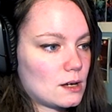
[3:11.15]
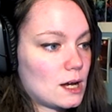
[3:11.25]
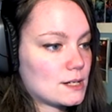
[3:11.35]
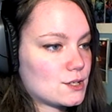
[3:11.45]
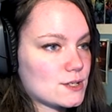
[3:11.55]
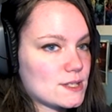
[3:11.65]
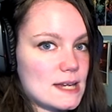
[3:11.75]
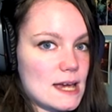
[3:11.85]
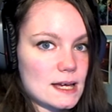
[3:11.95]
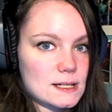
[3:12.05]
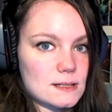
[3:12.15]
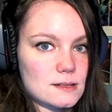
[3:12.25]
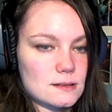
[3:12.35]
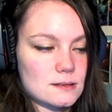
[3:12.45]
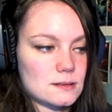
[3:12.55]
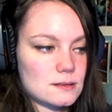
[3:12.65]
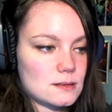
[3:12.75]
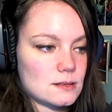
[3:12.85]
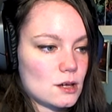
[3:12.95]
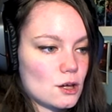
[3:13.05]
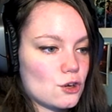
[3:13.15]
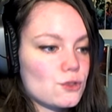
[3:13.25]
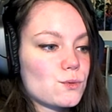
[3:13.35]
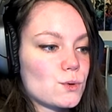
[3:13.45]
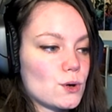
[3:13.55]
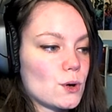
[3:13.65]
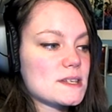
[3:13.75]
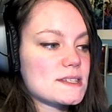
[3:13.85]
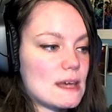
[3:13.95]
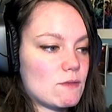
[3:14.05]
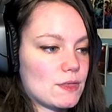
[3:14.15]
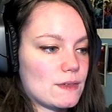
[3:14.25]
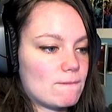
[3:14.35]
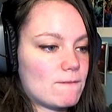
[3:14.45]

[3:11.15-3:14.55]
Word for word: Understand? Through your seventh and